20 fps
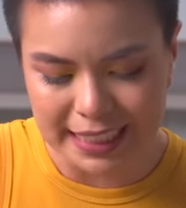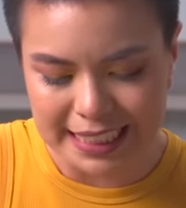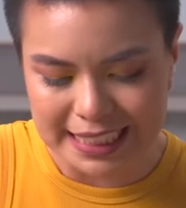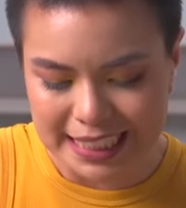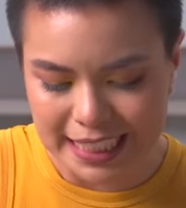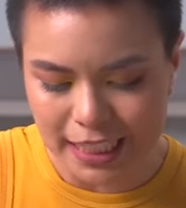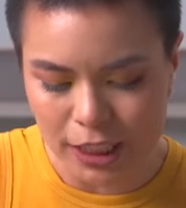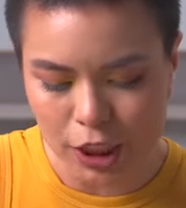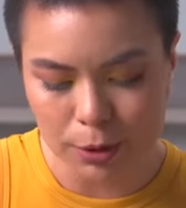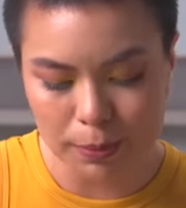
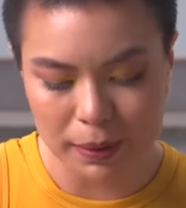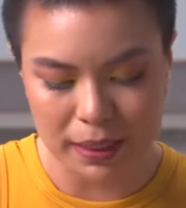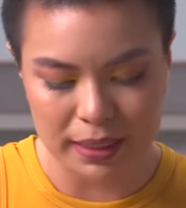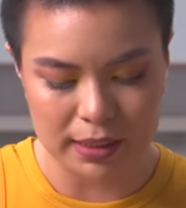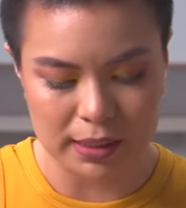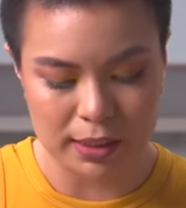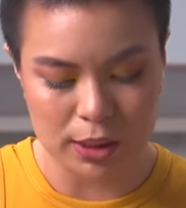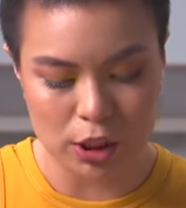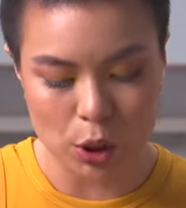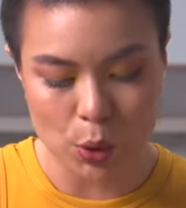dish because
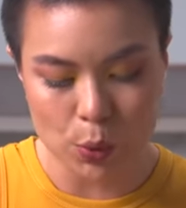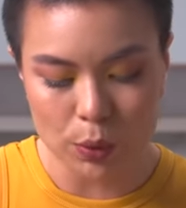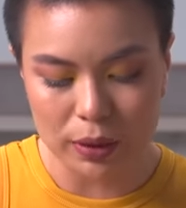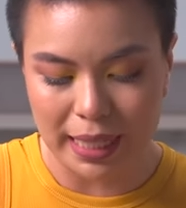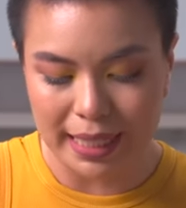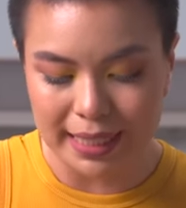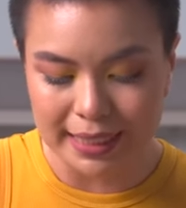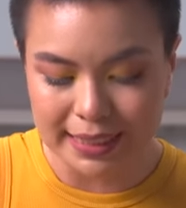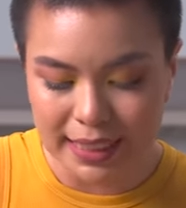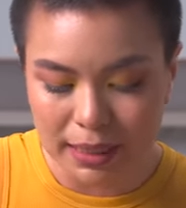it's low
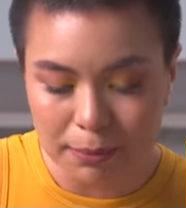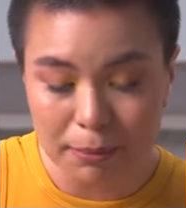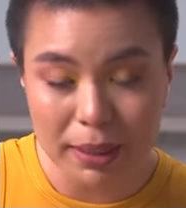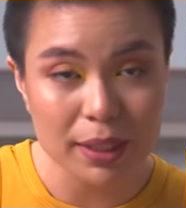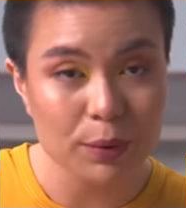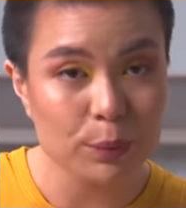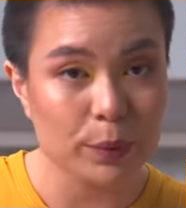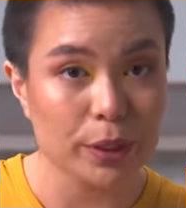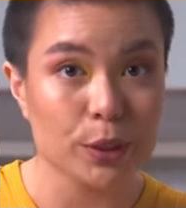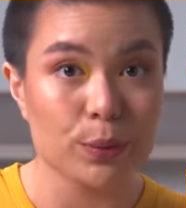glycemic.
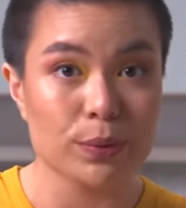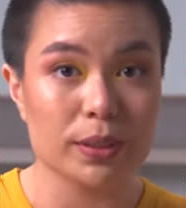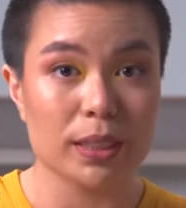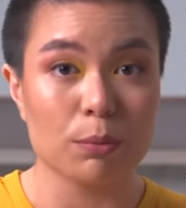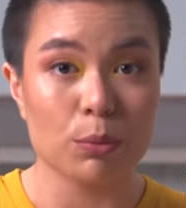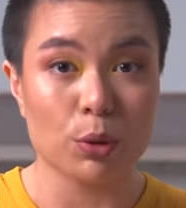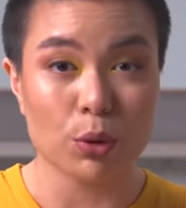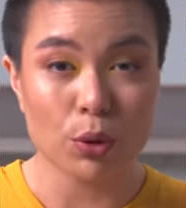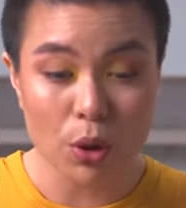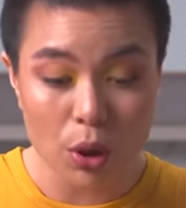We're using
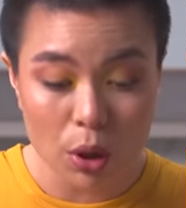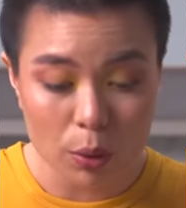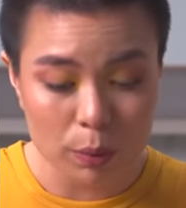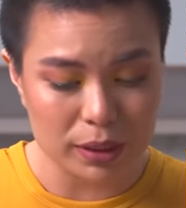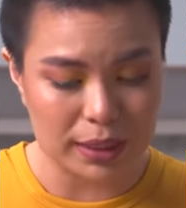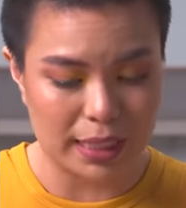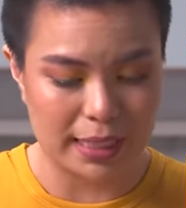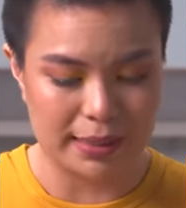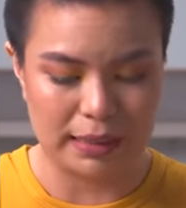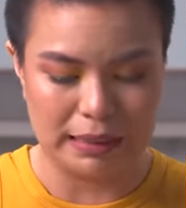munggo,
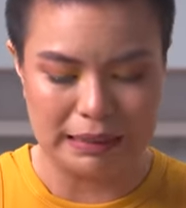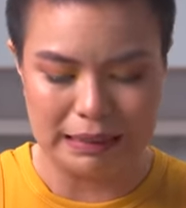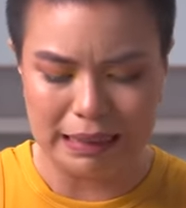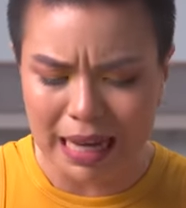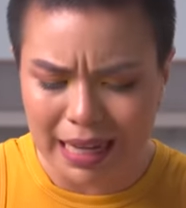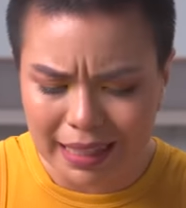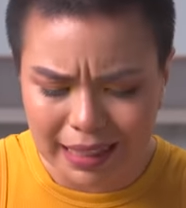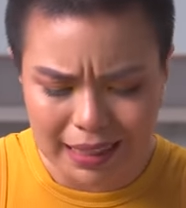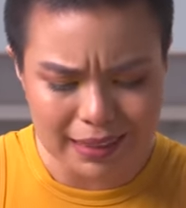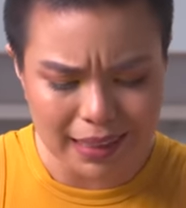which has a
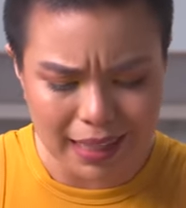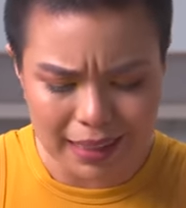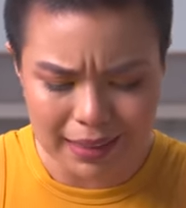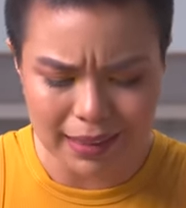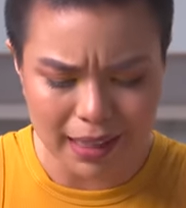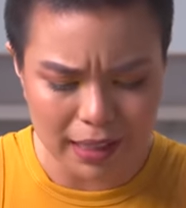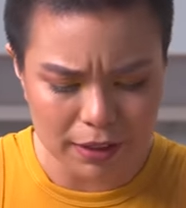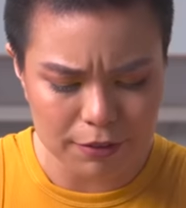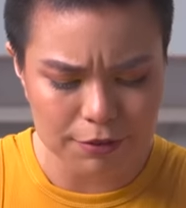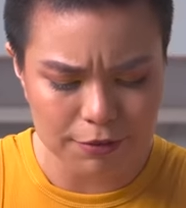lot
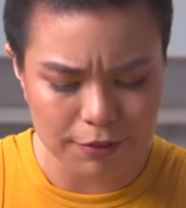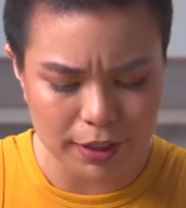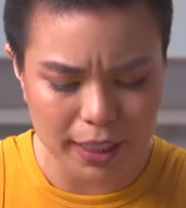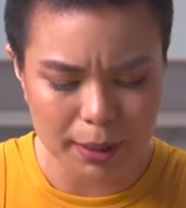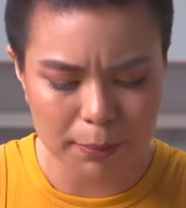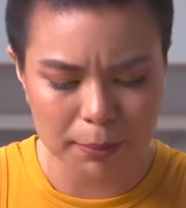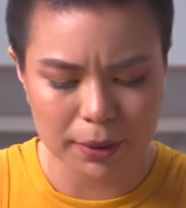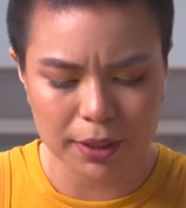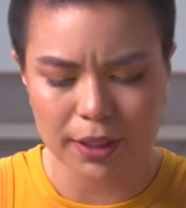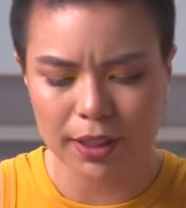of
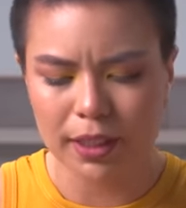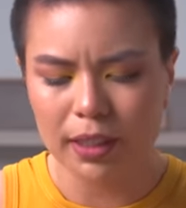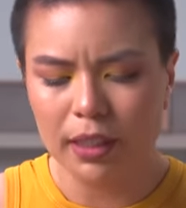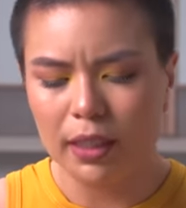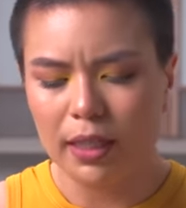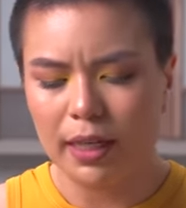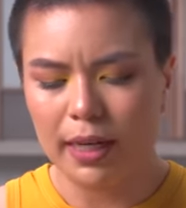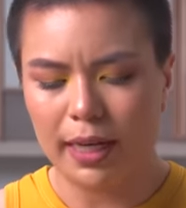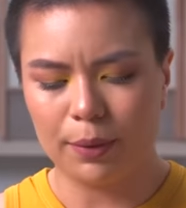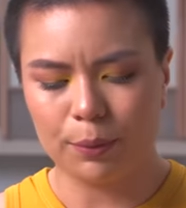fiber,
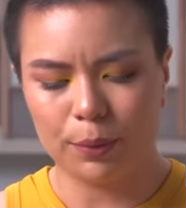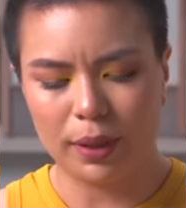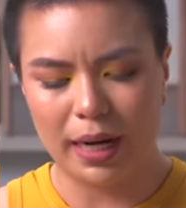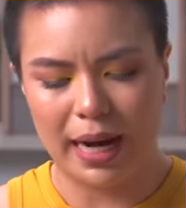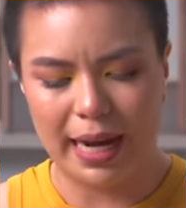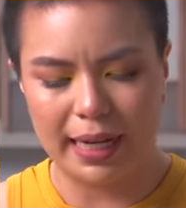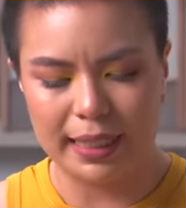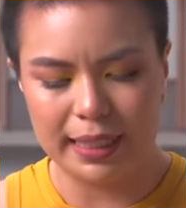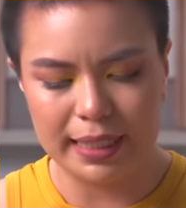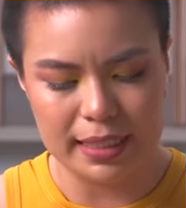and we're
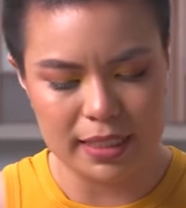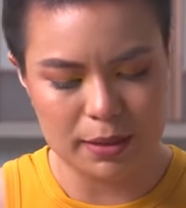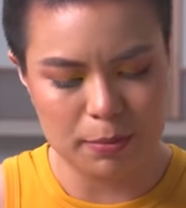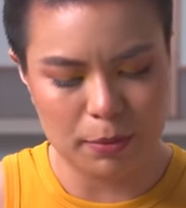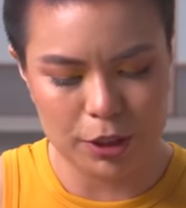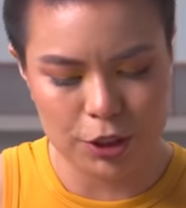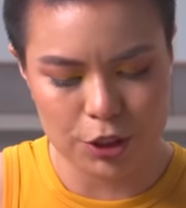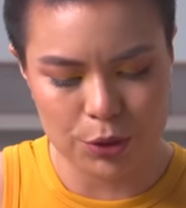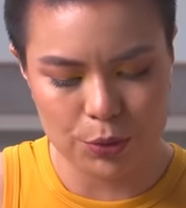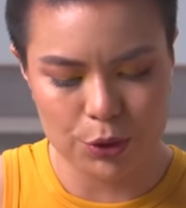adding as
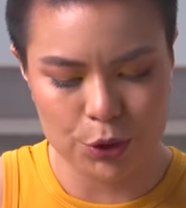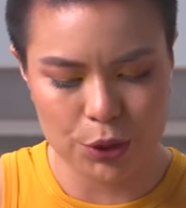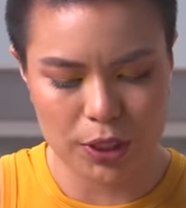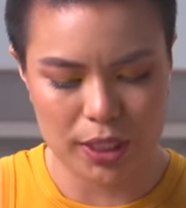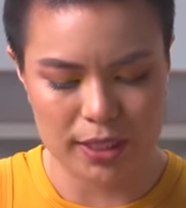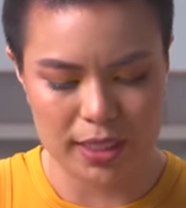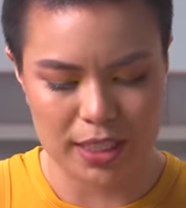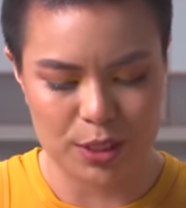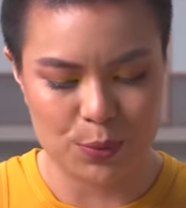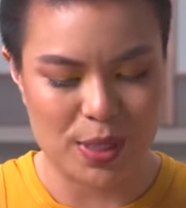much
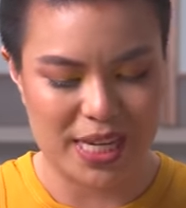nutrients as we